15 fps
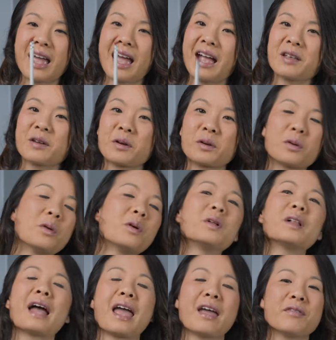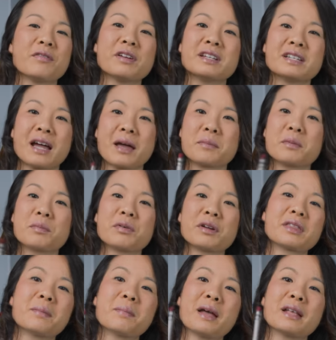and your goal every time you
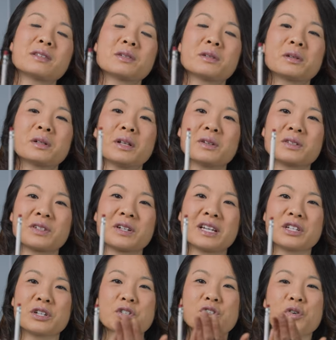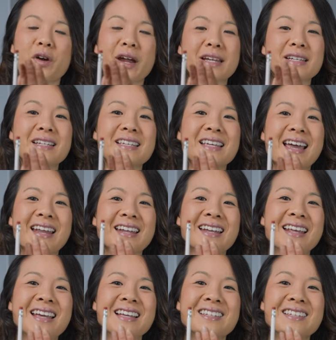bring the pencil closer is you're trying to get it